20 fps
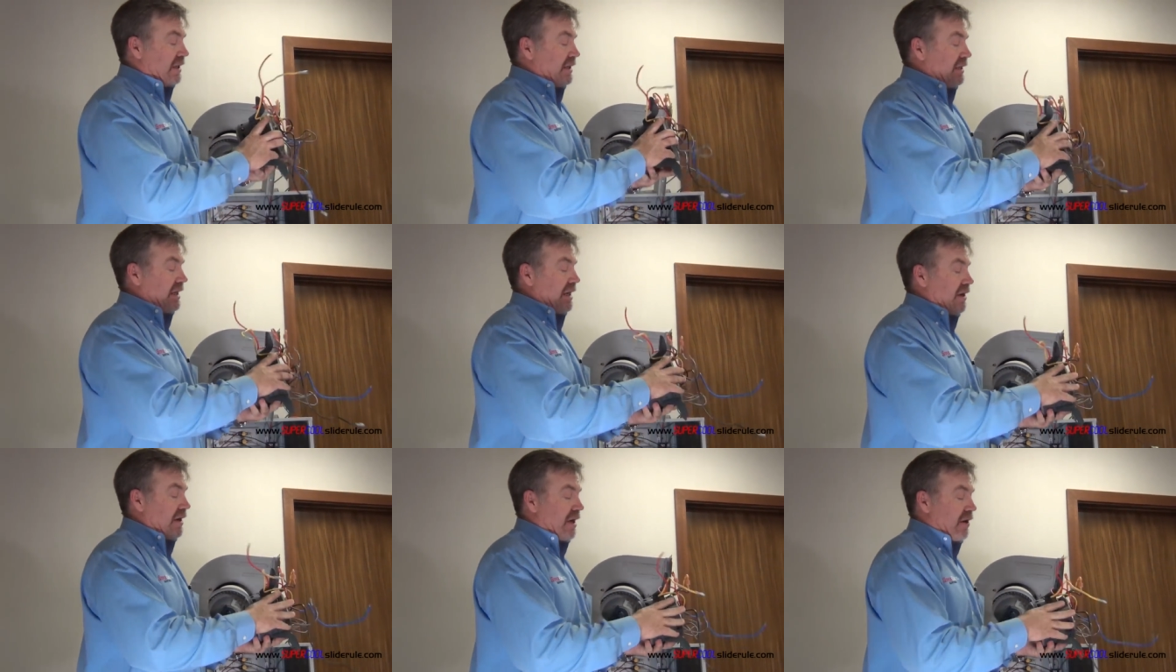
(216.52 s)

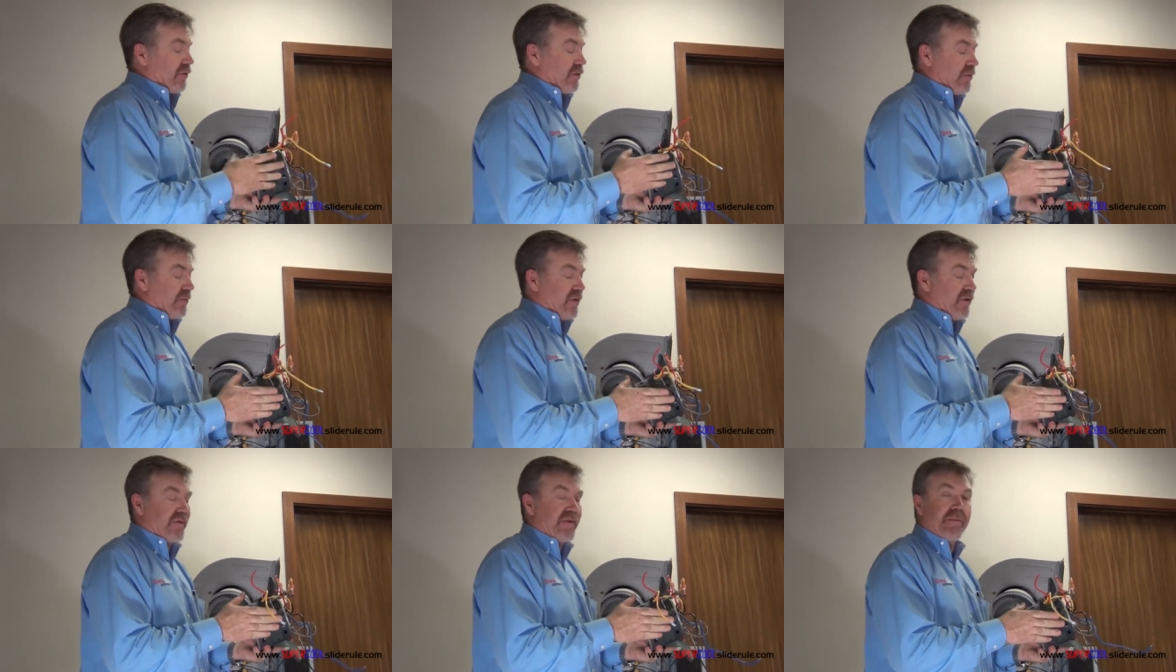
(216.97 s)
Now I'll
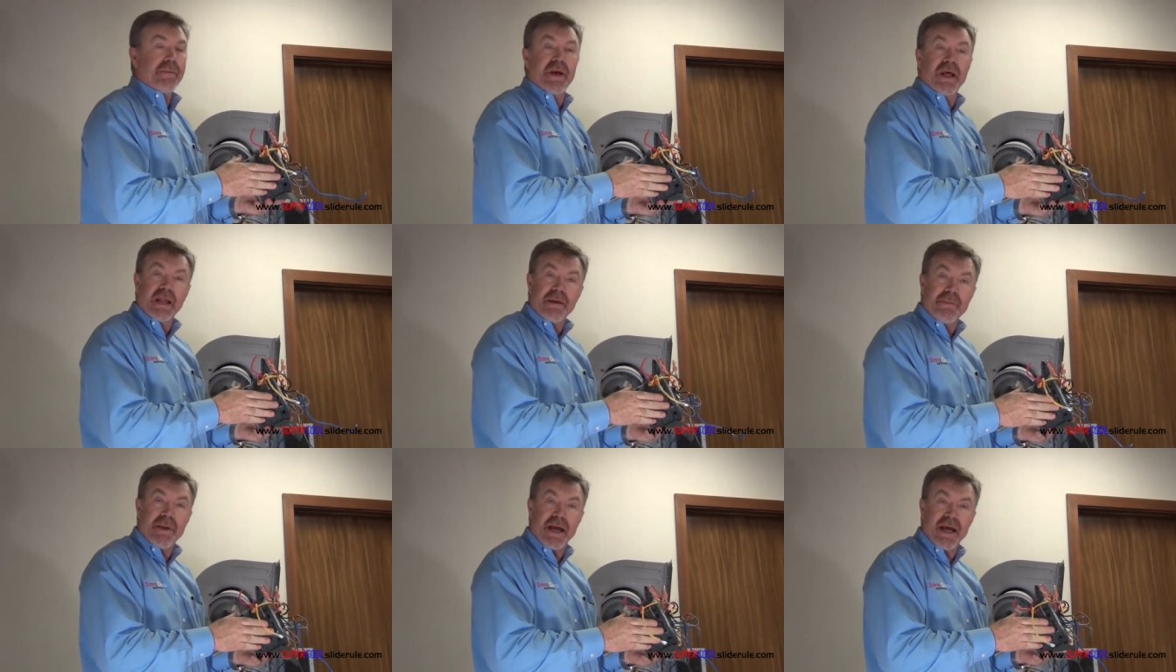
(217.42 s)
remove the
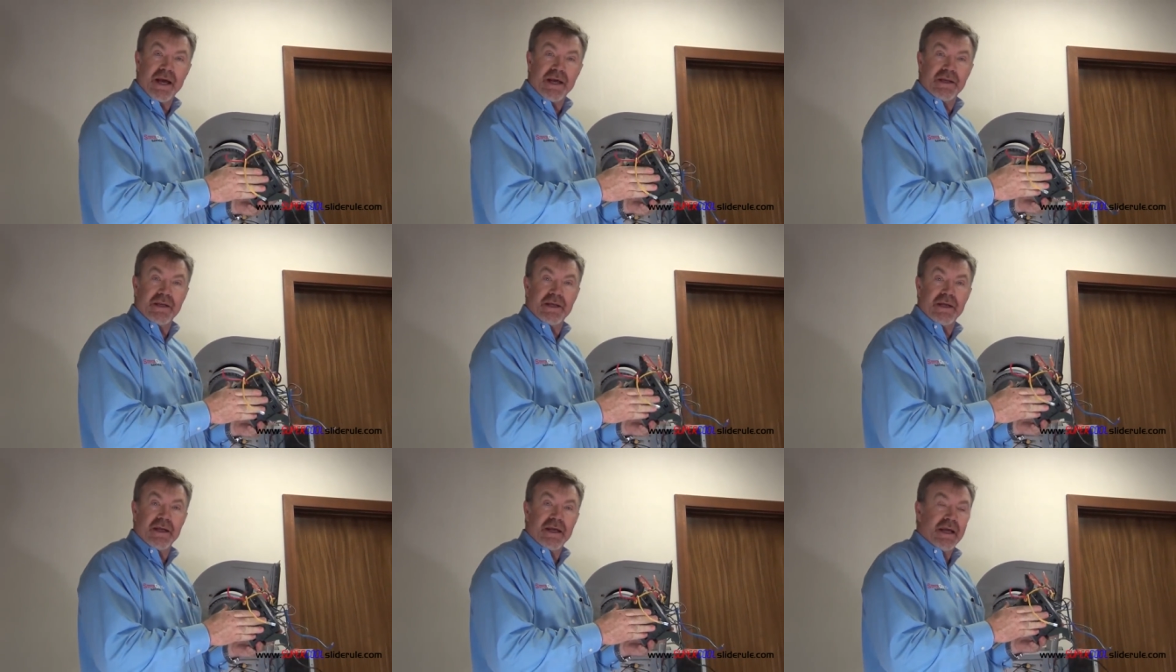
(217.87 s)
belly
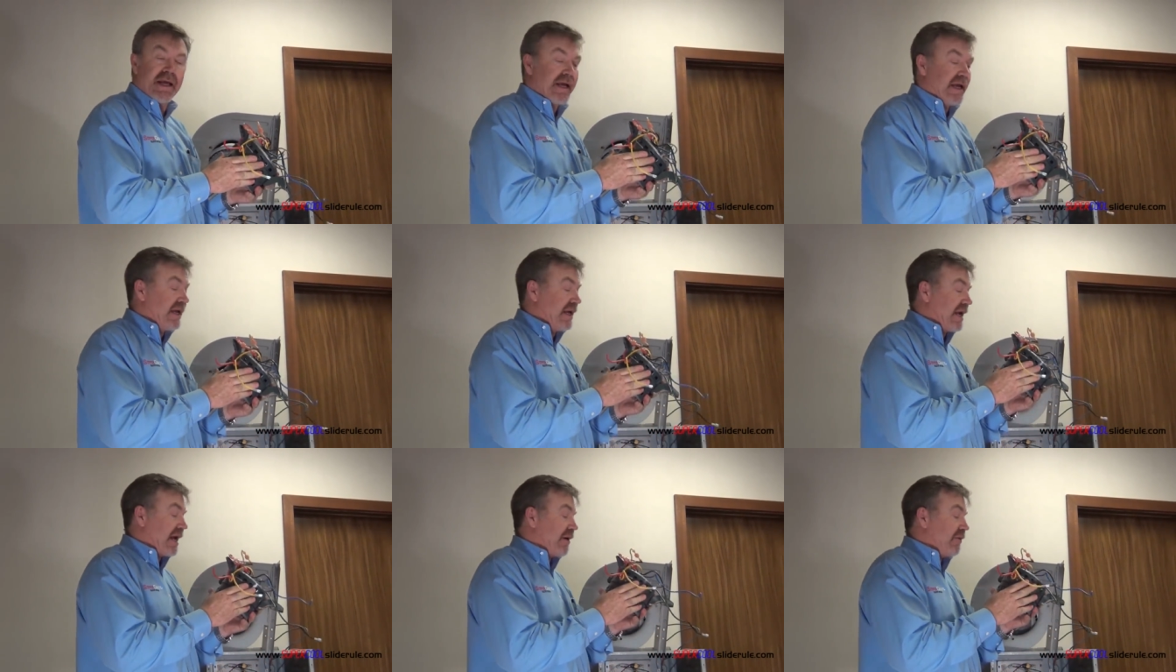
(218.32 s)
band
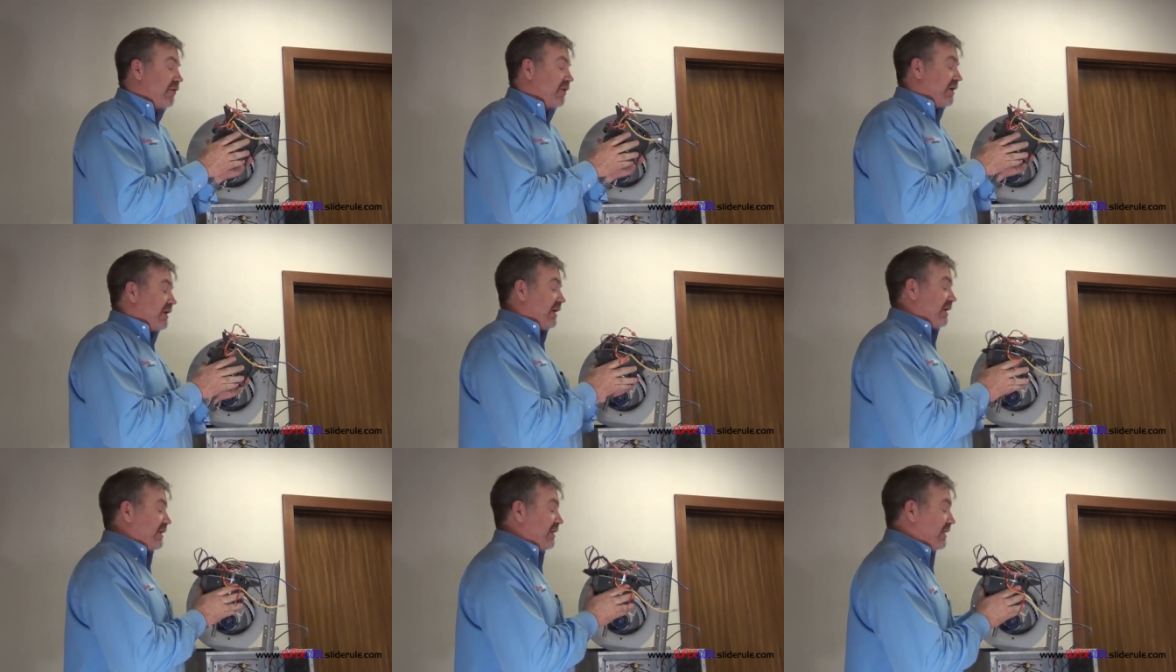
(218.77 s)
and I will
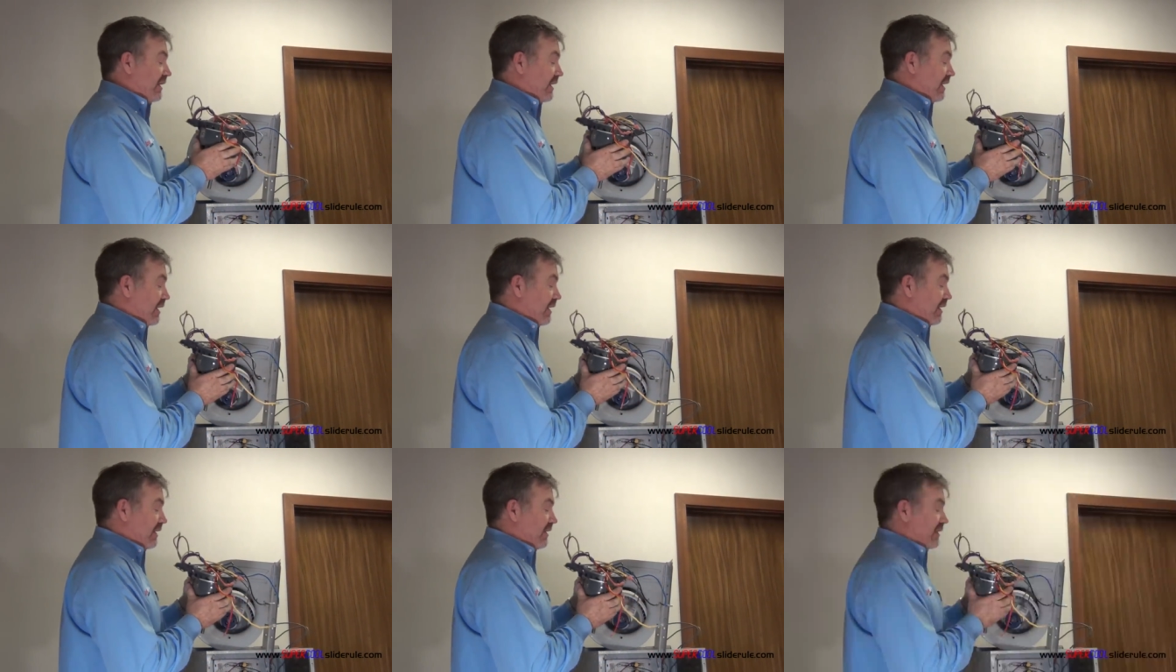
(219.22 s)
get the,
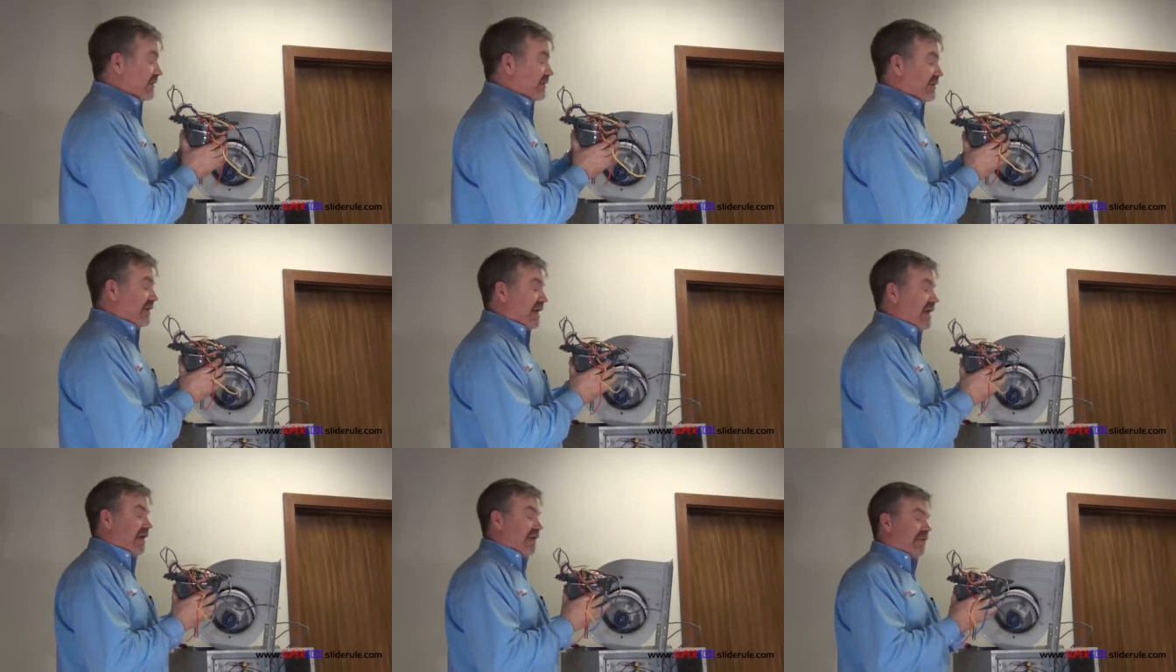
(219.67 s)
uh, the
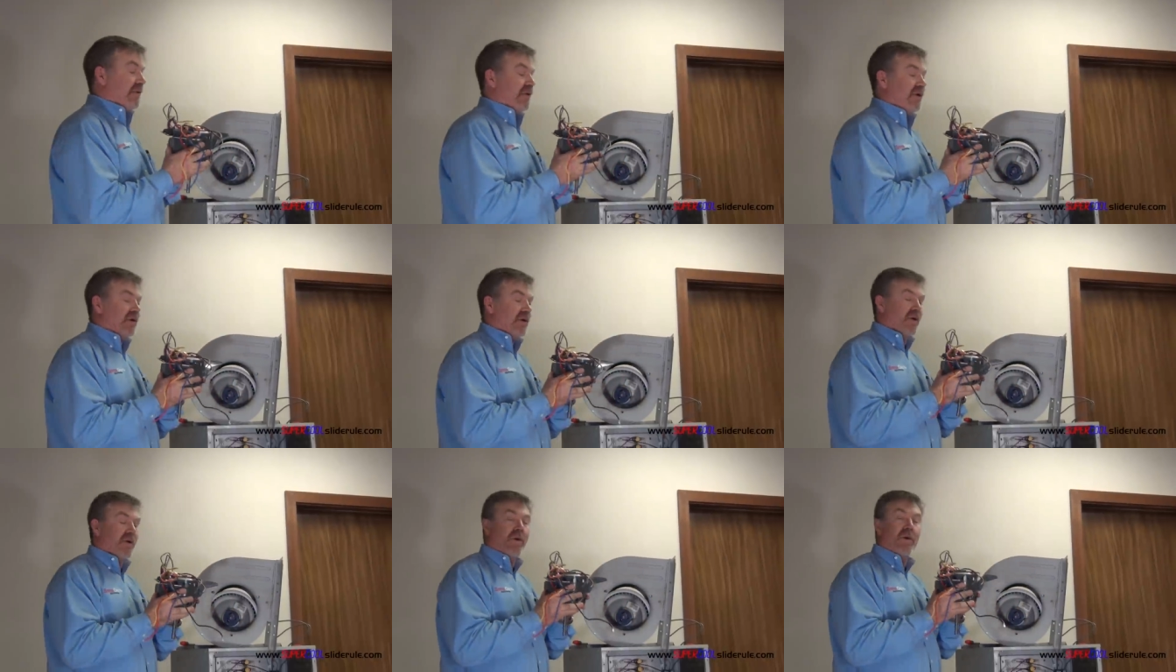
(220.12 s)
same
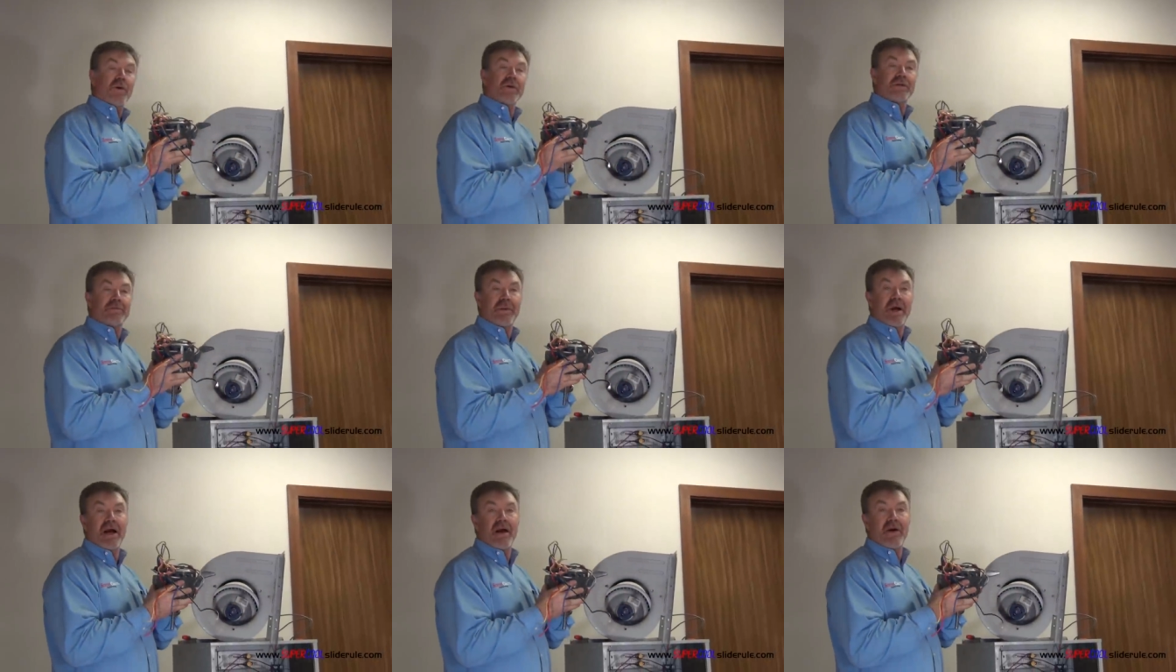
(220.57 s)

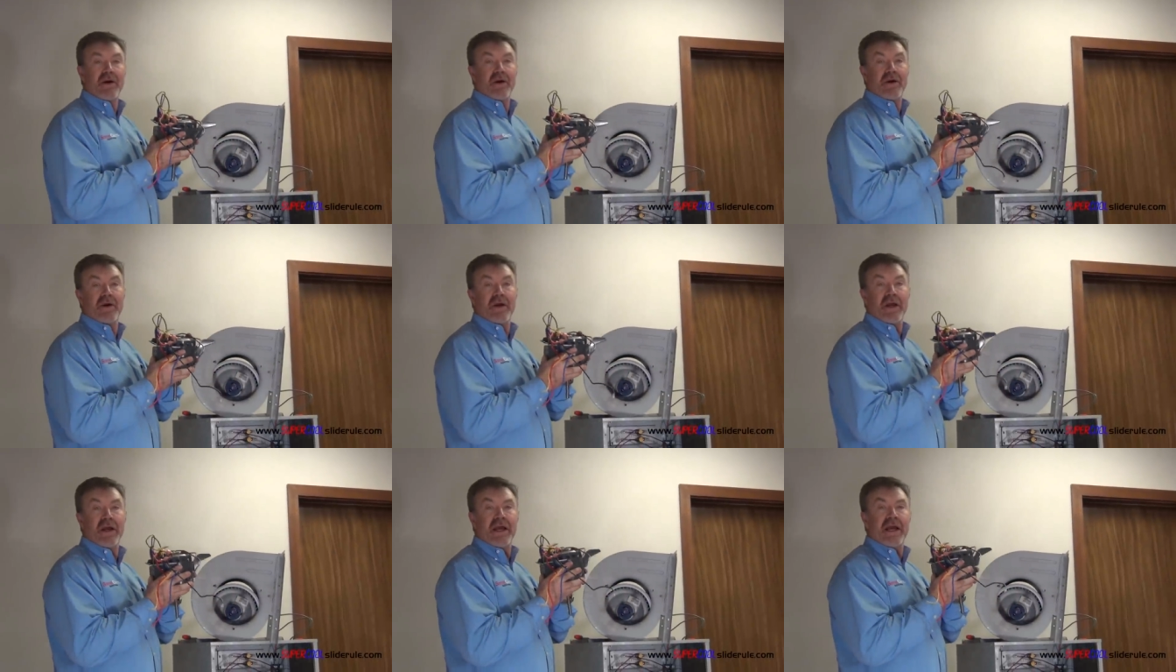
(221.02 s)

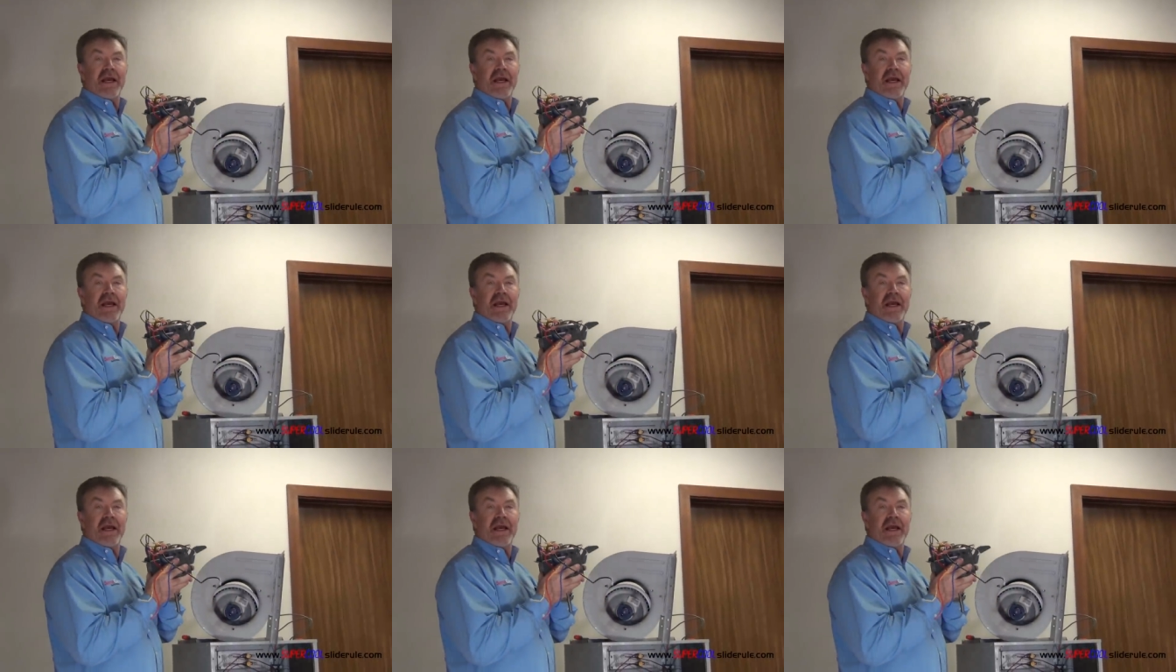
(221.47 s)
horsepower.